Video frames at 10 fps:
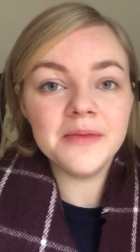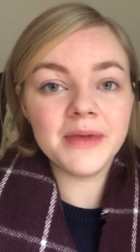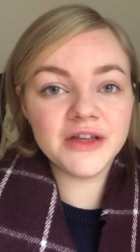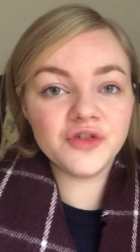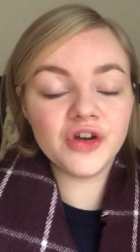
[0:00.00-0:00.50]

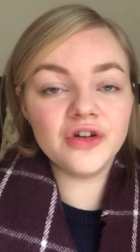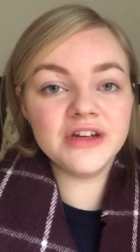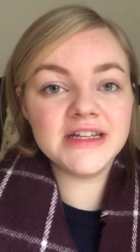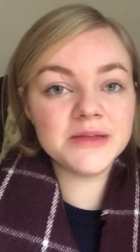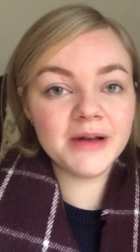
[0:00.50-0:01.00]

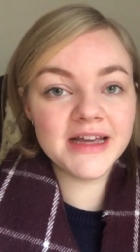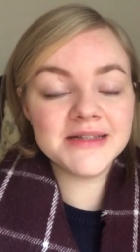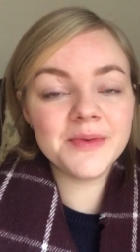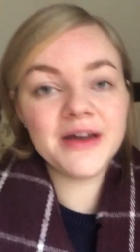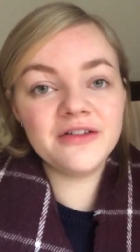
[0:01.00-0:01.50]
Patreon is a
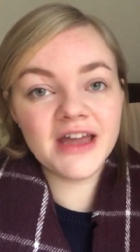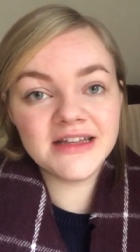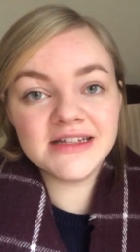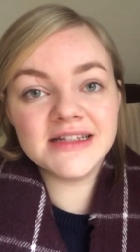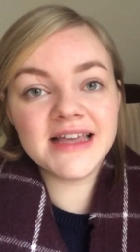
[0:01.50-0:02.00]
place where
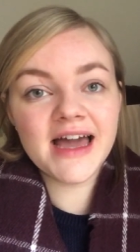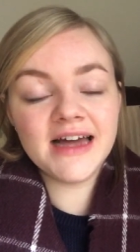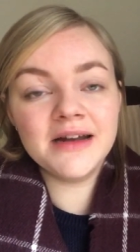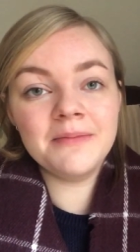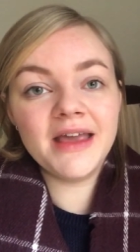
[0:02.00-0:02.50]
creators
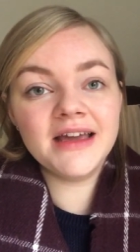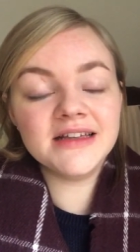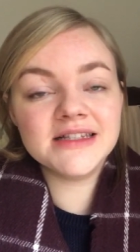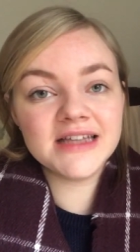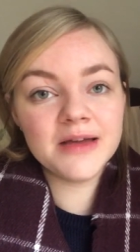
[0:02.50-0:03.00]
can make
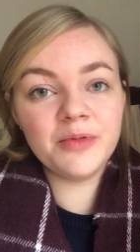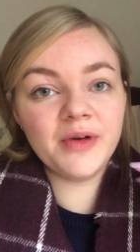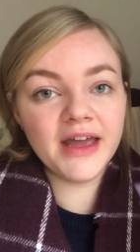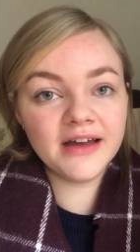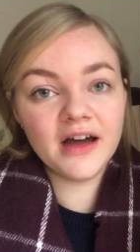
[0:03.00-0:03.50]
a
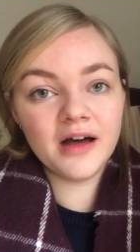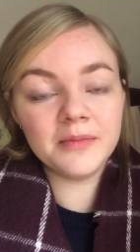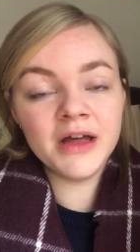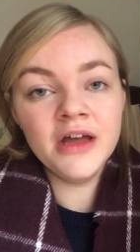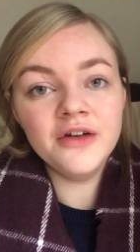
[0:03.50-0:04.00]
stable
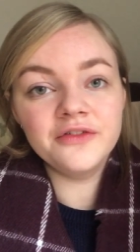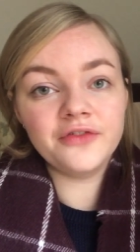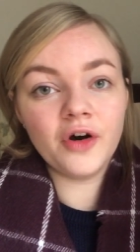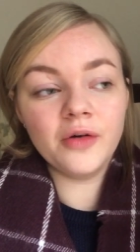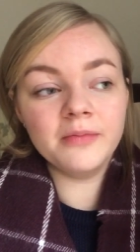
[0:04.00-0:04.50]
income
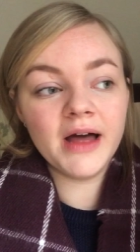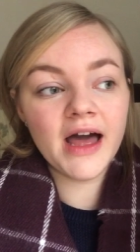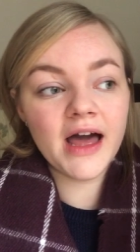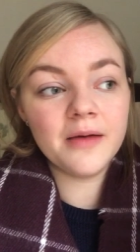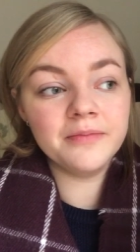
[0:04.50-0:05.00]
from
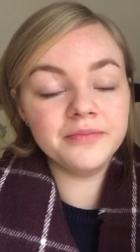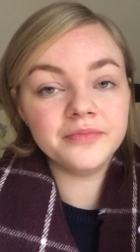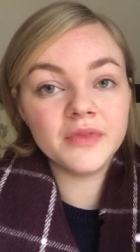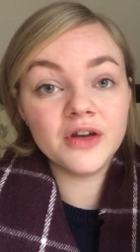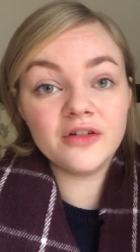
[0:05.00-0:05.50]

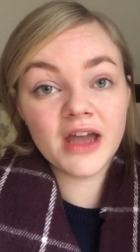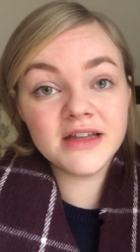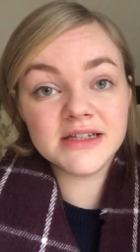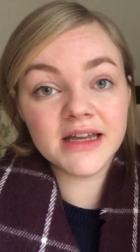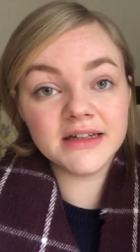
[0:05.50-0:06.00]

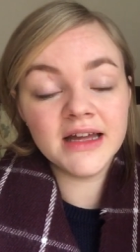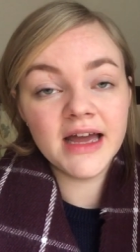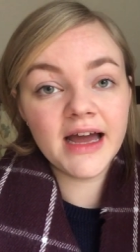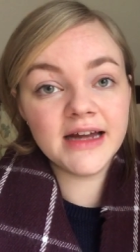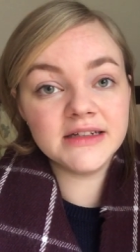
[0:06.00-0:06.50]
creating
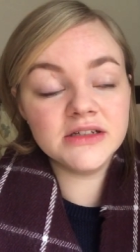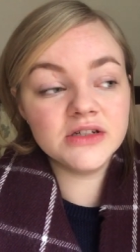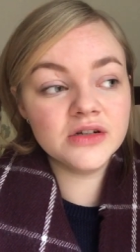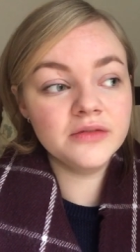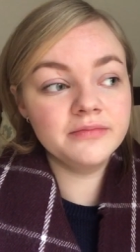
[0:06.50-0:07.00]
and